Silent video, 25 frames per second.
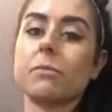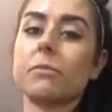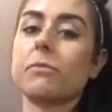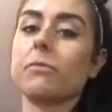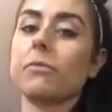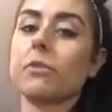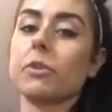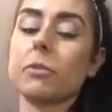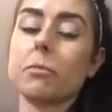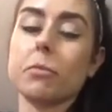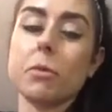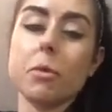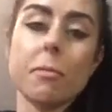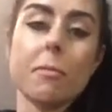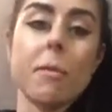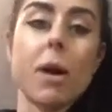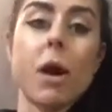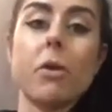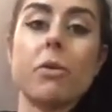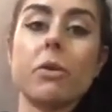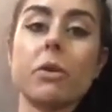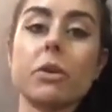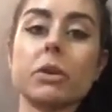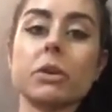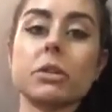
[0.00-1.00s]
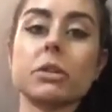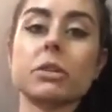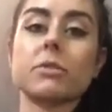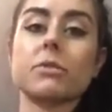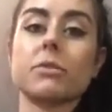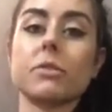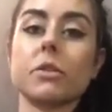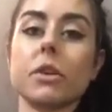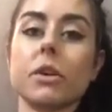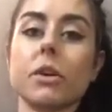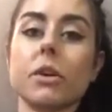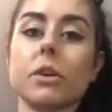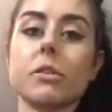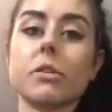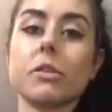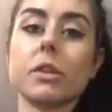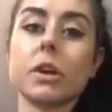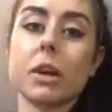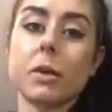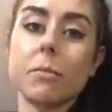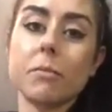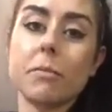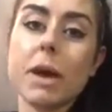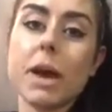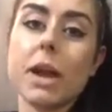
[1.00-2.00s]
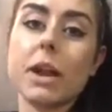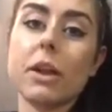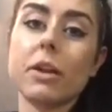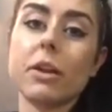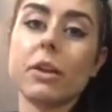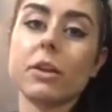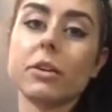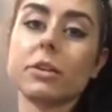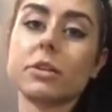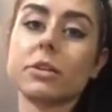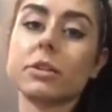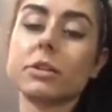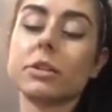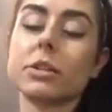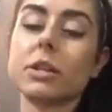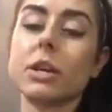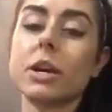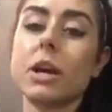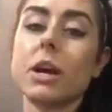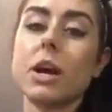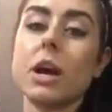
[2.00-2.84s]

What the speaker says: for the promoters, for the competitors,